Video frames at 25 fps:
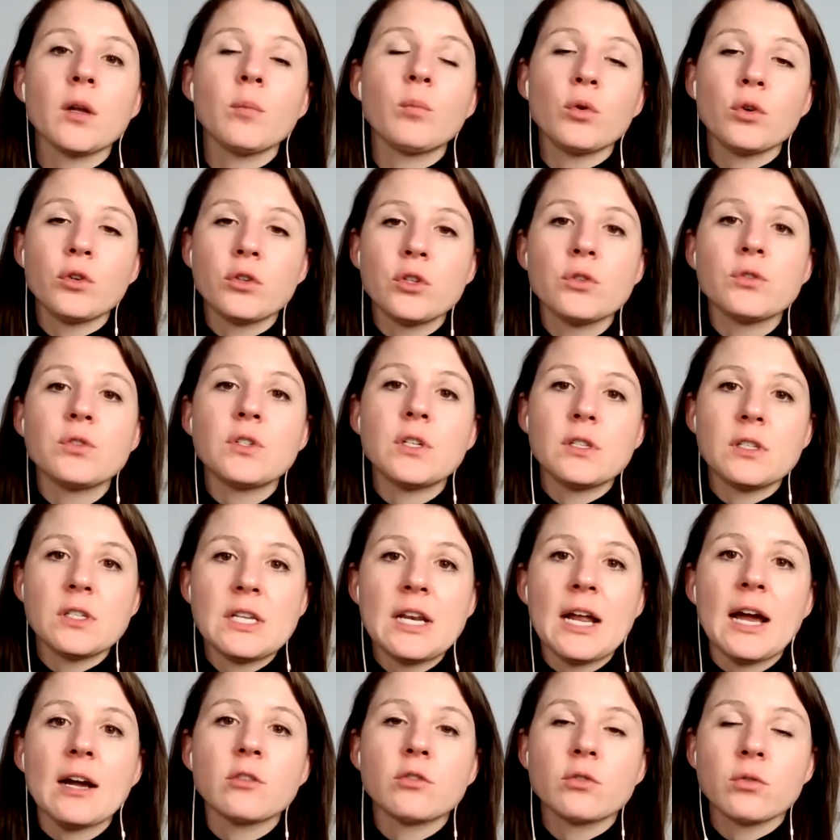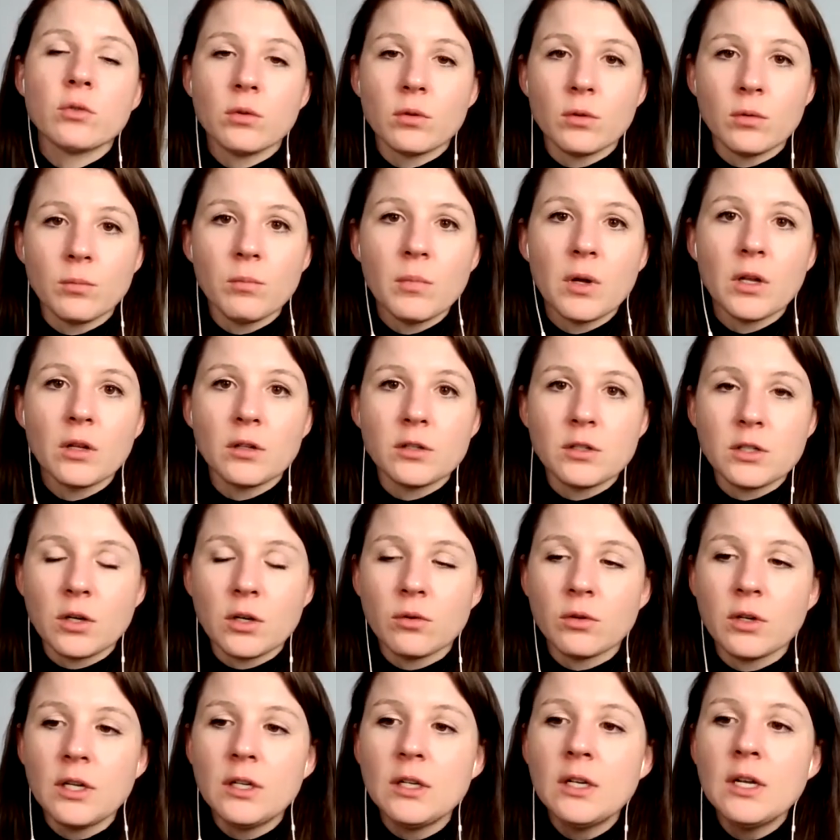produce its natural
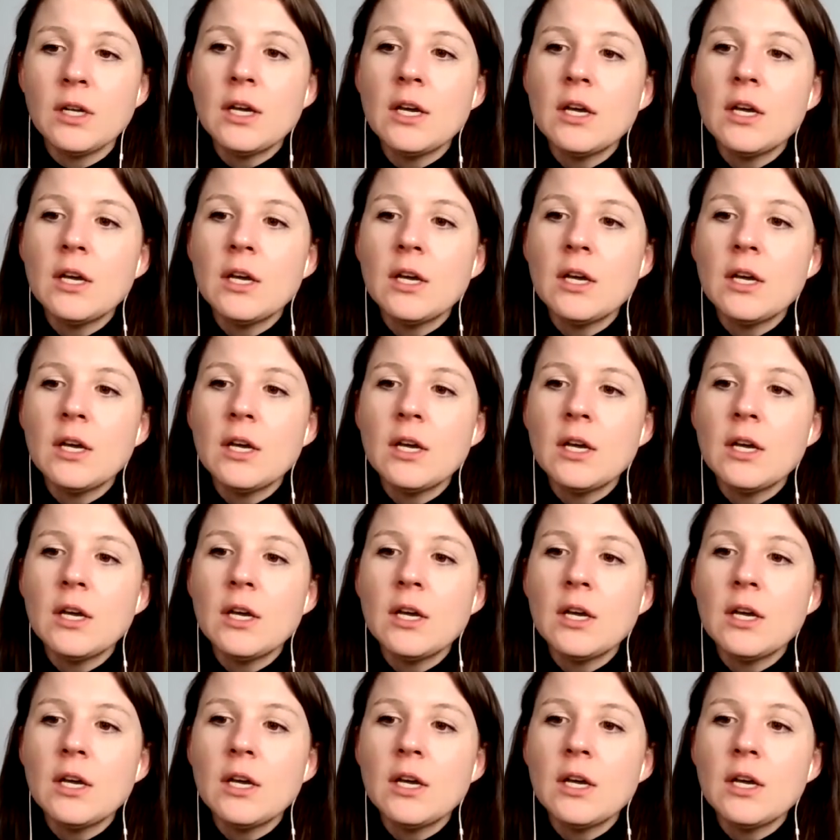melatonin.